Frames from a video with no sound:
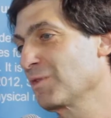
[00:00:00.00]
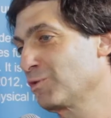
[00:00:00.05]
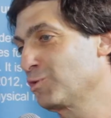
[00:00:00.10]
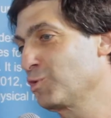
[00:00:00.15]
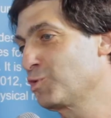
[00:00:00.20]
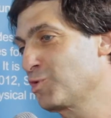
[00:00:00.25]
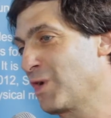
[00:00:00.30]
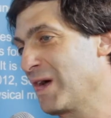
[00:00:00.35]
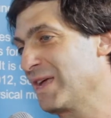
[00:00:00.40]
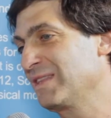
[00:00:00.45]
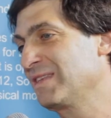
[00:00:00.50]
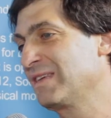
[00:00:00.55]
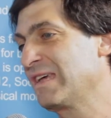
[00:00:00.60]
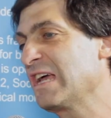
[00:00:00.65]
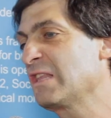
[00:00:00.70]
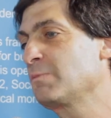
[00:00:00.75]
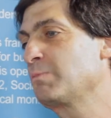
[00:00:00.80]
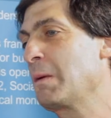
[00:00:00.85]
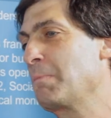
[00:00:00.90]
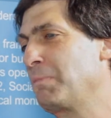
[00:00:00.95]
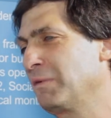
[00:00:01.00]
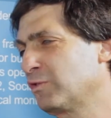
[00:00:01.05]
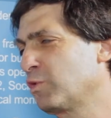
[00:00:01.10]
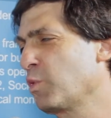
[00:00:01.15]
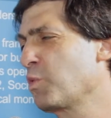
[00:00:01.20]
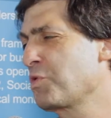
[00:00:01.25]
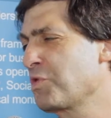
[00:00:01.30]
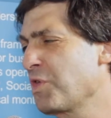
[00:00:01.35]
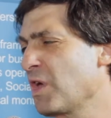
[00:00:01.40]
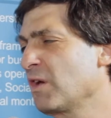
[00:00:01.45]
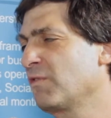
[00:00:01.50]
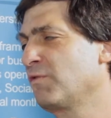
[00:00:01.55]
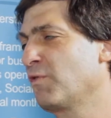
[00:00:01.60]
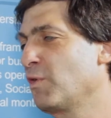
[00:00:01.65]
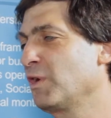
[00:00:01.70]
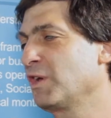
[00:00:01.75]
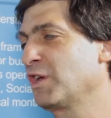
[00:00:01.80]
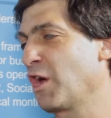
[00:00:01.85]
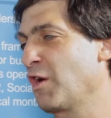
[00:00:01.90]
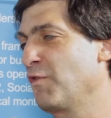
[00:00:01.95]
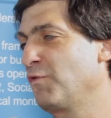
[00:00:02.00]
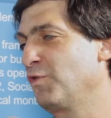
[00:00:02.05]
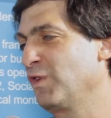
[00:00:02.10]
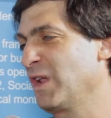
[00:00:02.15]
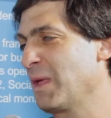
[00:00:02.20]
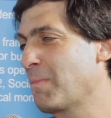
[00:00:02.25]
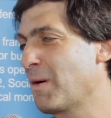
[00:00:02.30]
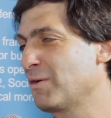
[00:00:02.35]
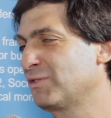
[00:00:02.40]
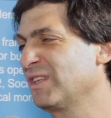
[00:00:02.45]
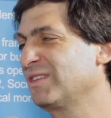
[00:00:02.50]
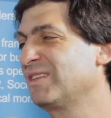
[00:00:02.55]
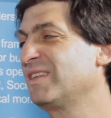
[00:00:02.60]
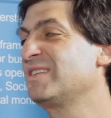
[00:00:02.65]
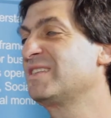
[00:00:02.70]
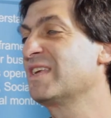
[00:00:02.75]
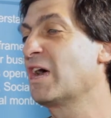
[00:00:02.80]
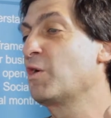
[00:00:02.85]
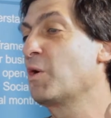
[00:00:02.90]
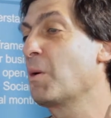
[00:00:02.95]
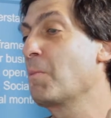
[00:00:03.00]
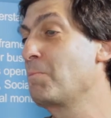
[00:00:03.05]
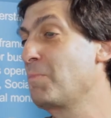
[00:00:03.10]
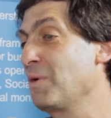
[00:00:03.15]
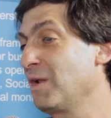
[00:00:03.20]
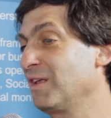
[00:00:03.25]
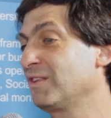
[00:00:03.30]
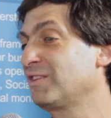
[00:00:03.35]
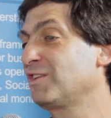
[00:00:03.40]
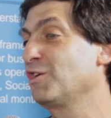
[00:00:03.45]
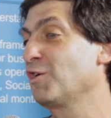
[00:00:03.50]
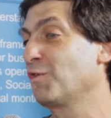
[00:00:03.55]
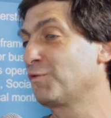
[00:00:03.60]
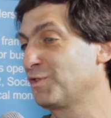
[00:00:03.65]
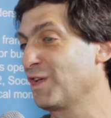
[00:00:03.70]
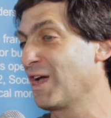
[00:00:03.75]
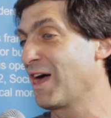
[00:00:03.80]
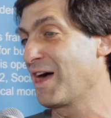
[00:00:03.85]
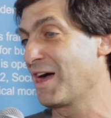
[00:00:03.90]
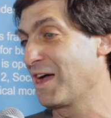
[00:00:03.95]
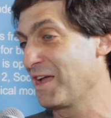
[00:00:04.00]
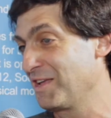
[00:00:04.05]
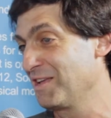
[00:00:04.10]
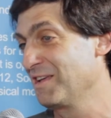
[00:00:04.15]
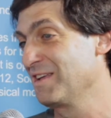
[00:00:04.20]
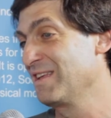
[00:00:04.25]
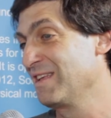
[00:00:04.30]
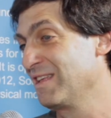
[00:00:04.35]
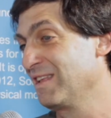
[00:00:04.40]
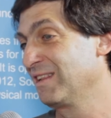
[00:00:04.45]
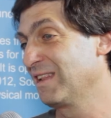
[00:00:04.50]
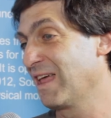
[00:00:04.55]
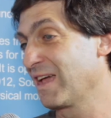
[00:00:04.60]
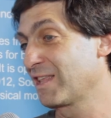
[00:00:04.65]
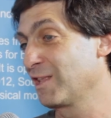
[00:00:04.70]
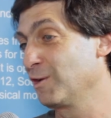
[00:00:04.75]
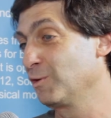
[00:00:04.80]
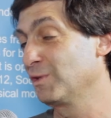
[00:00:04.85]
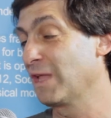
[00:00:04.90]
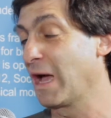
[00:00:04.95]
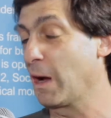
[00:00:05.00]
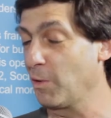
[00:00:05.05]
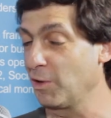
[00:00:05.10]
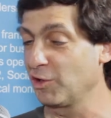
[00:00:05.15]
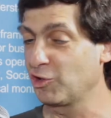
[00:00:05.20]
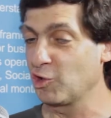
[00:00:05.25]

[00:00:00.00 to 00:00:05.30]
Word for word: to try and get people to think very carefully about the desirability of the high likelihood hour.